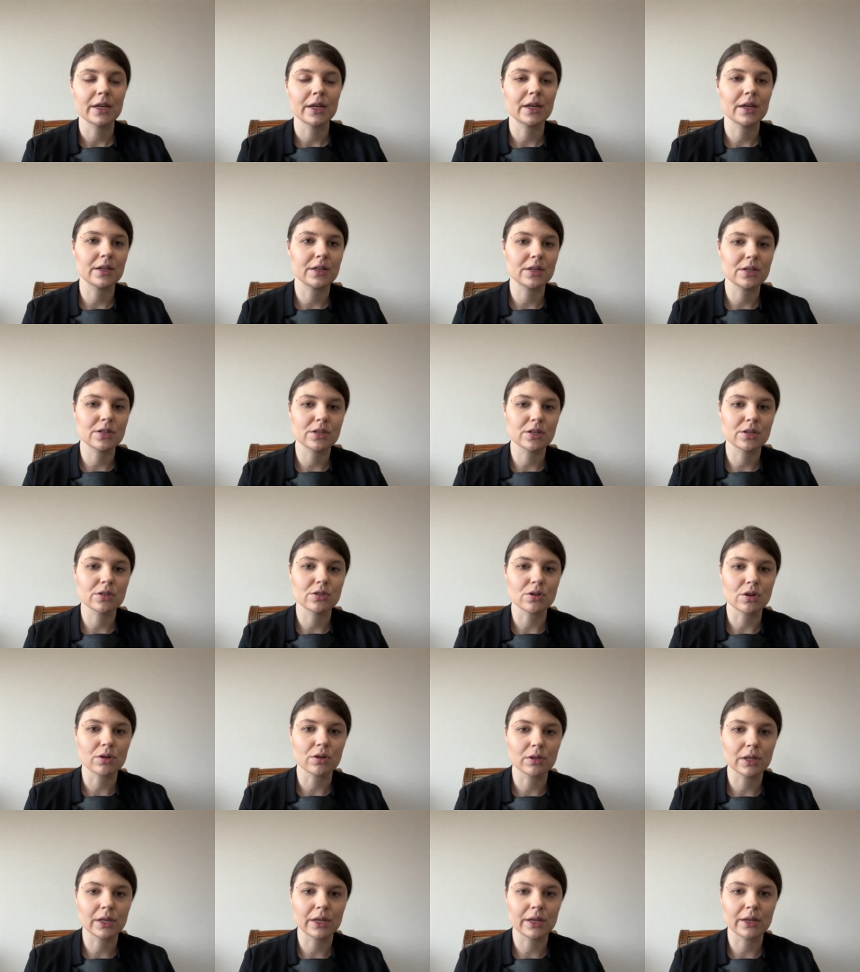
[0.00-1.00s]
Uh, is it
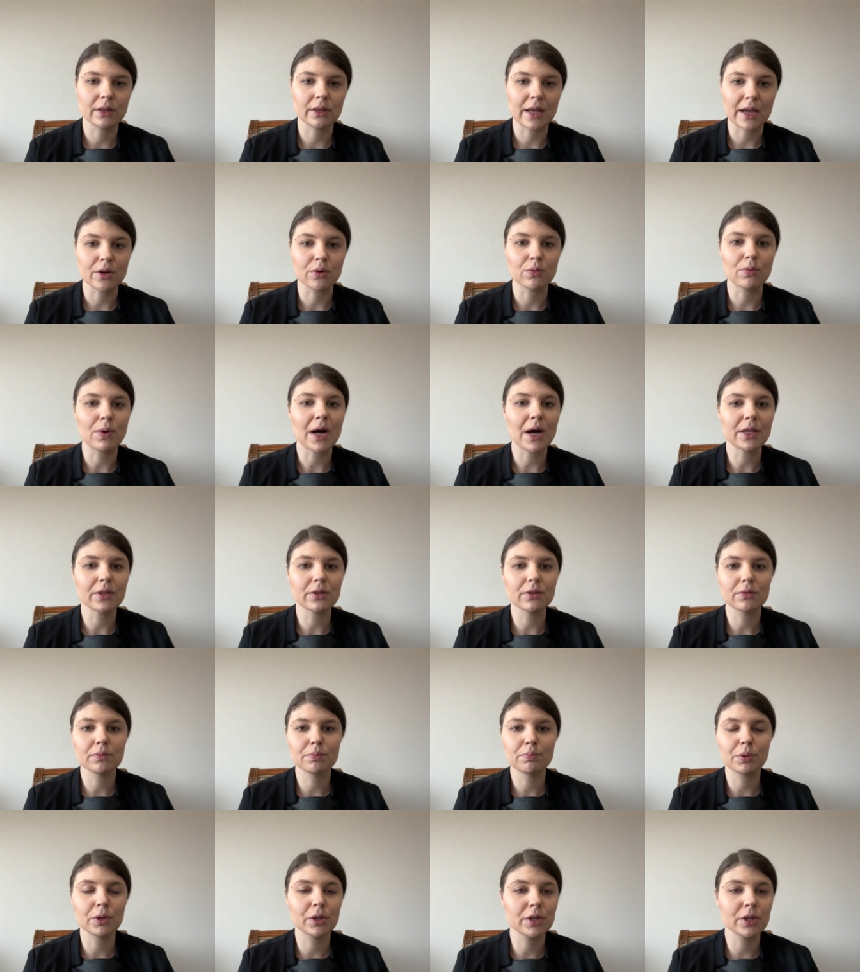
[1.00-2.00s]
only like
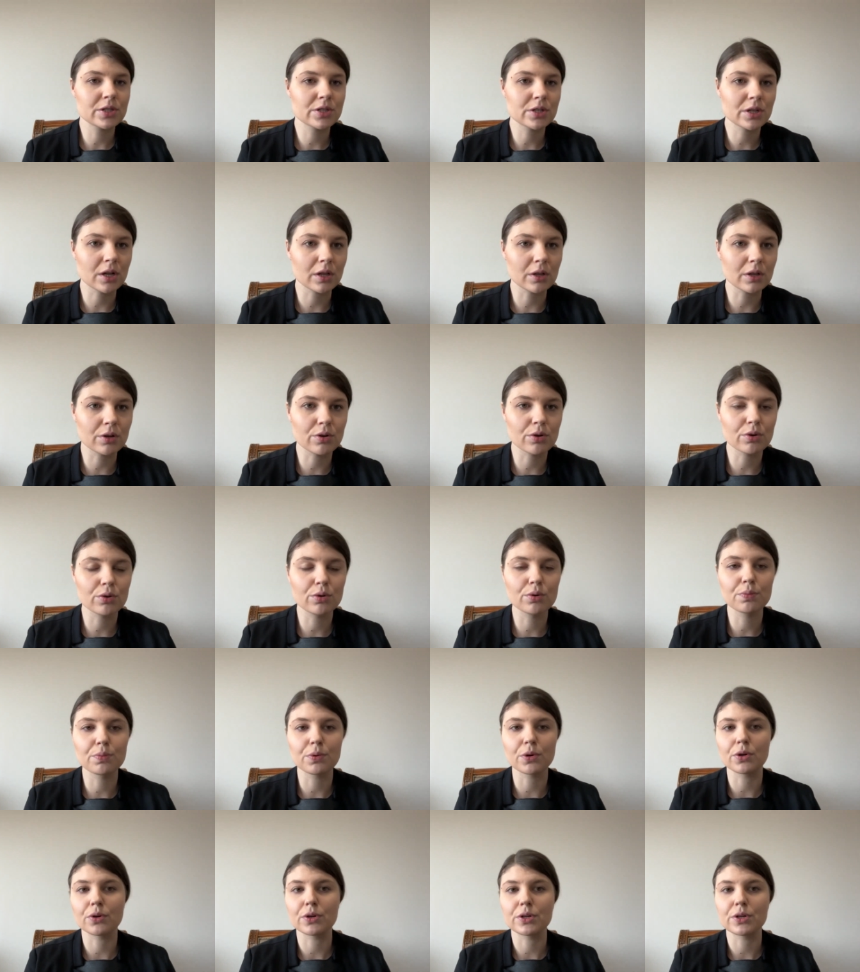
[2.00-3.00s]
one political
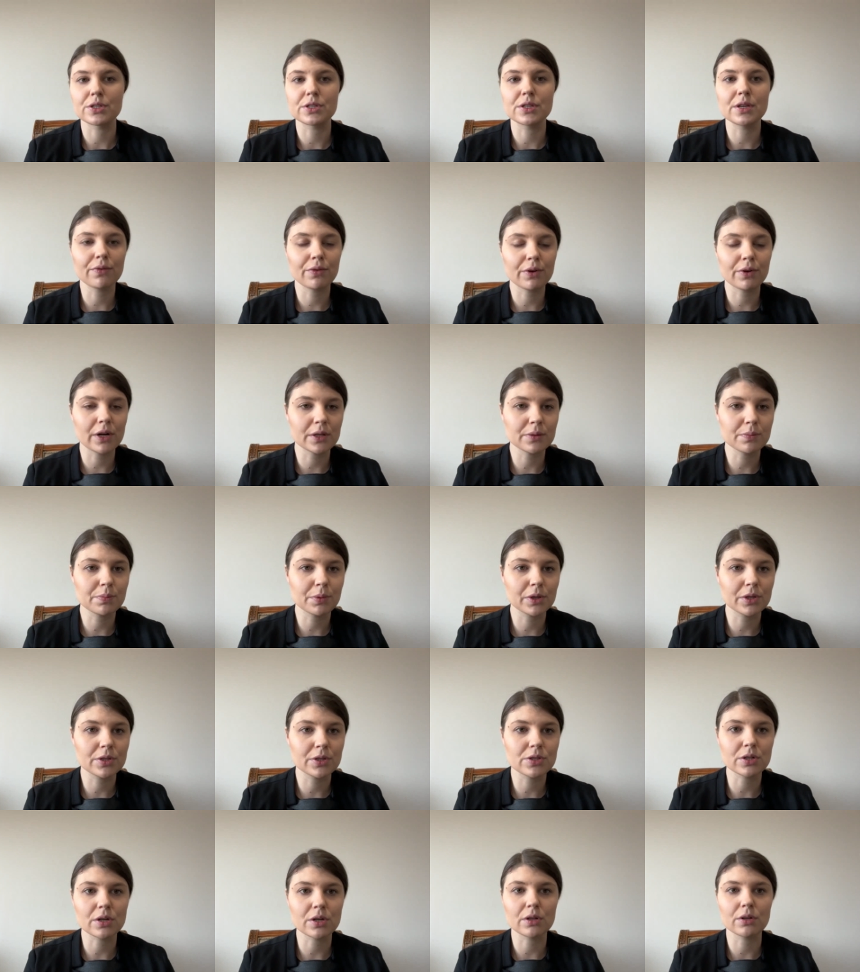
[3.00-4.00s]
group or it's different
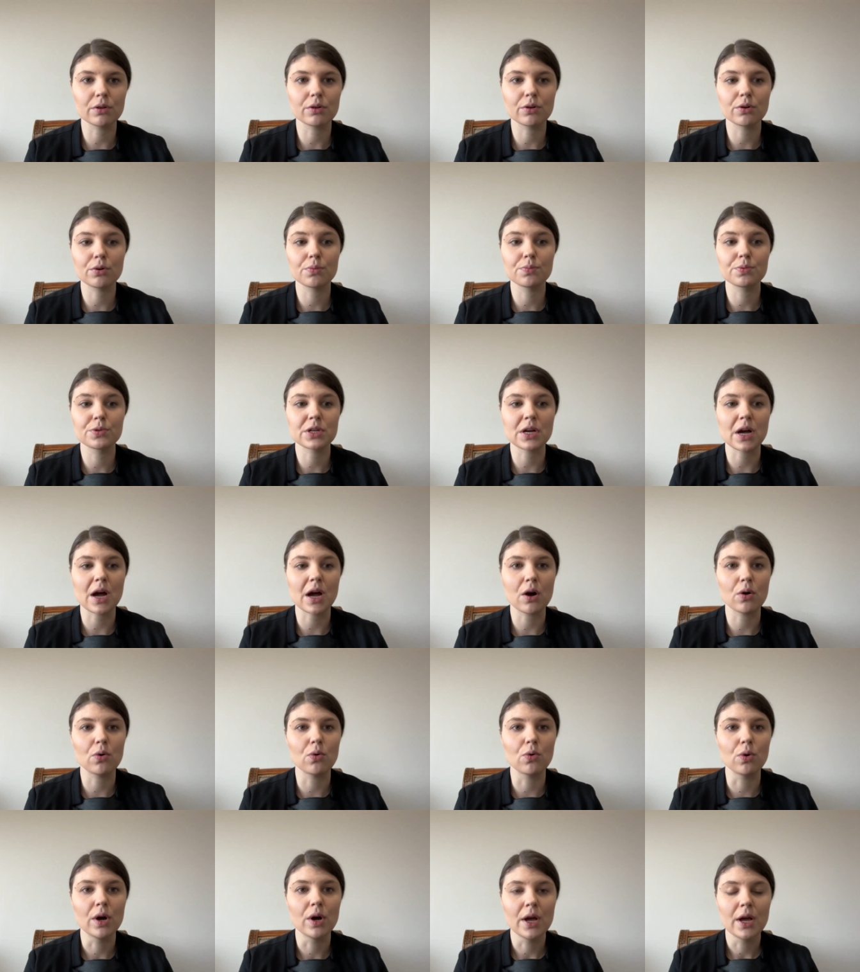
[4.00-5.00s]
political groups?
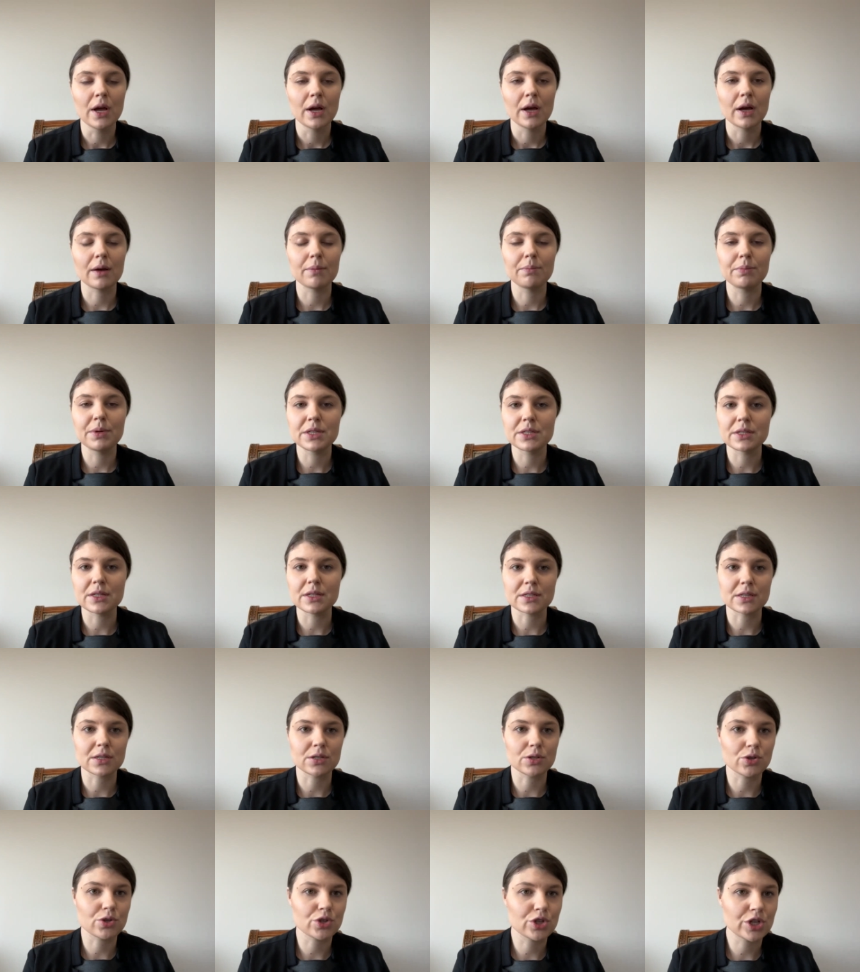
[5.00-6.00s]
How uh,
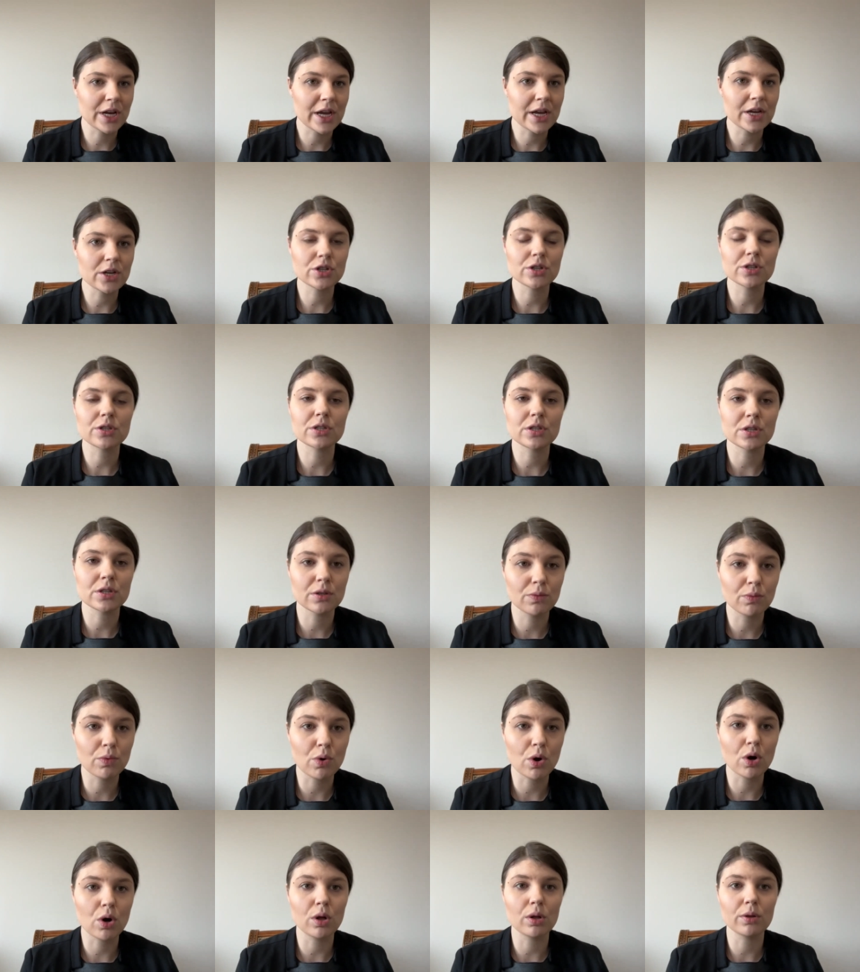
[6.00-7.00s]
business associations
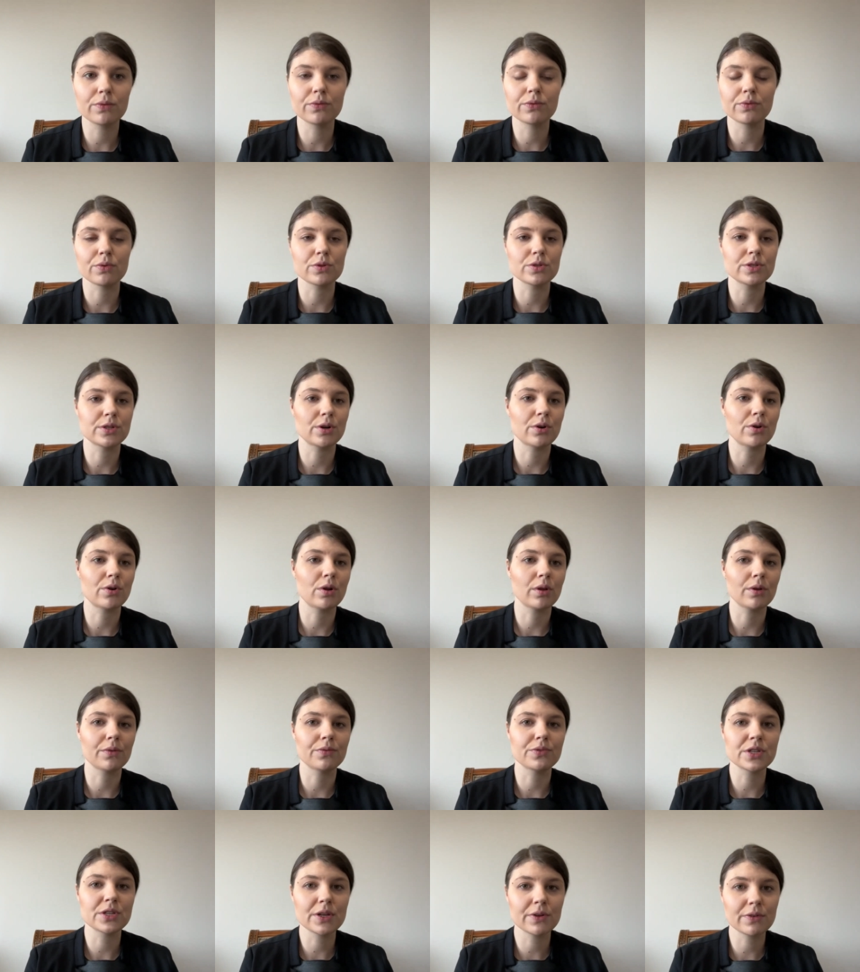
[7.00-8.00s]
involved? What's the role
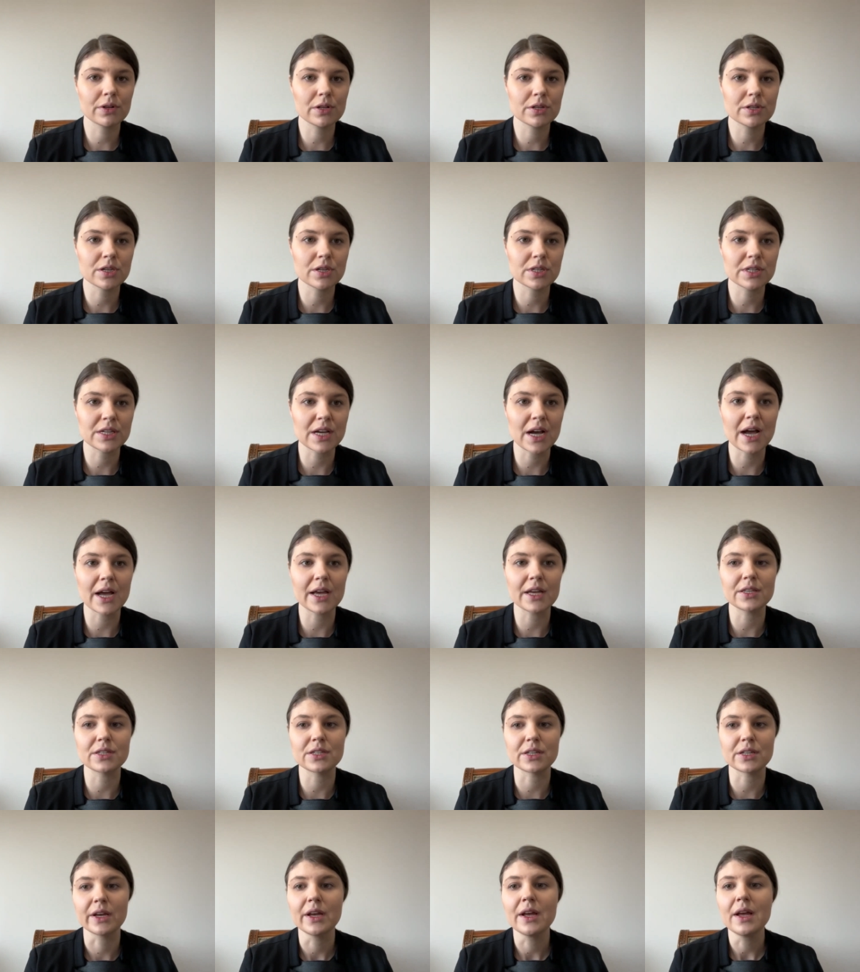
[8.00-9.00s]
of civil
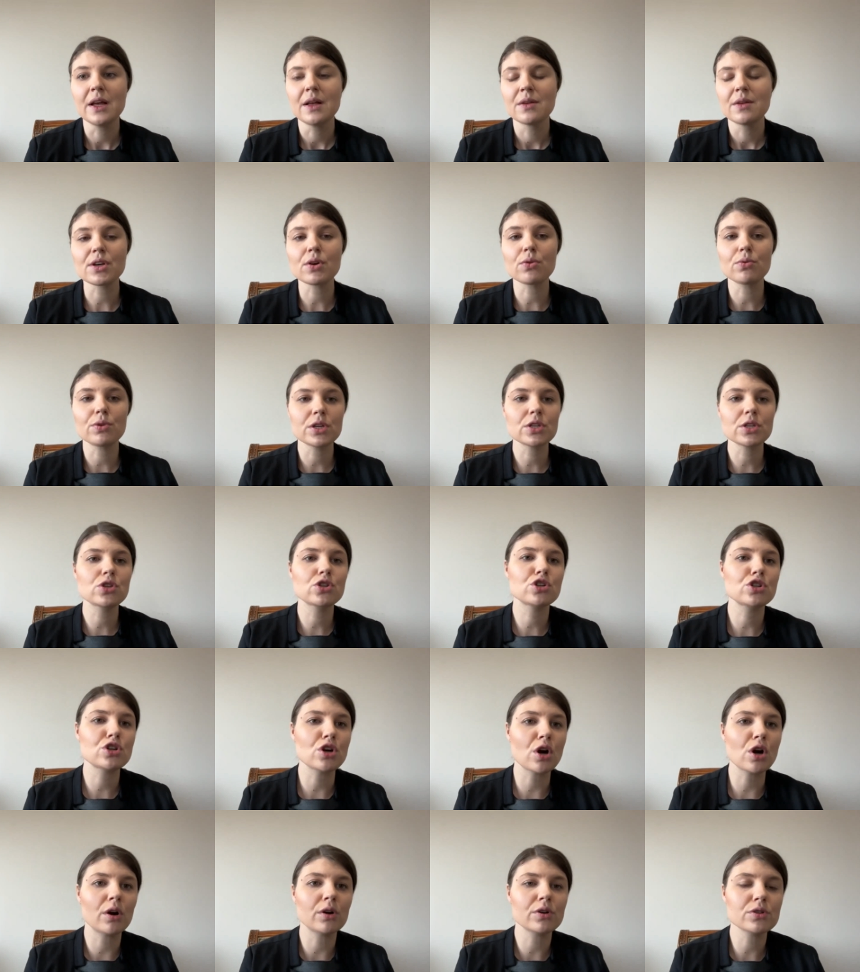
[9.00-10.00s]
society? So it's
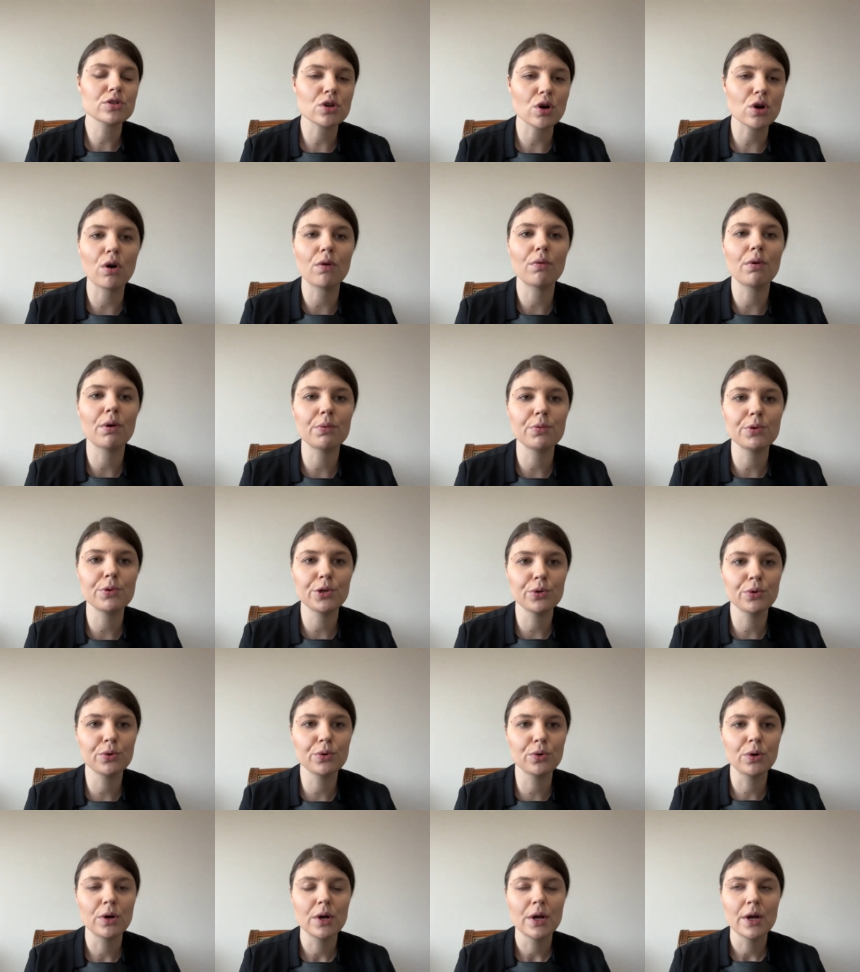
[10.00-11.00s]
short
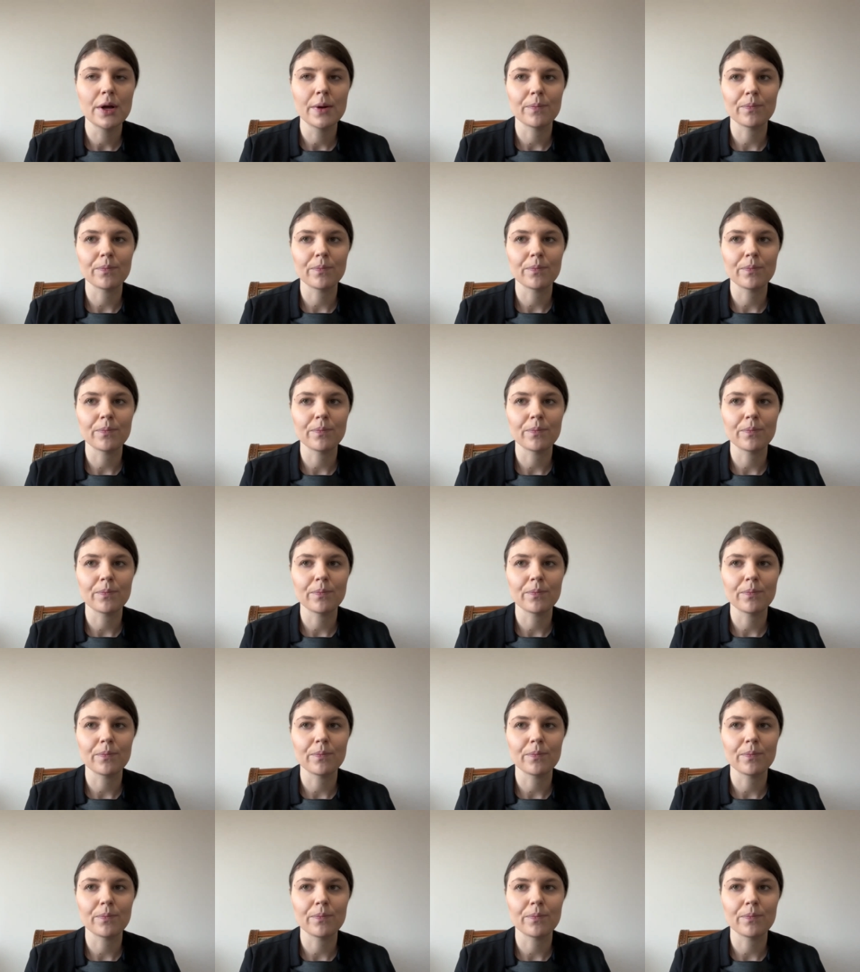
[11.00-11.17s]
overview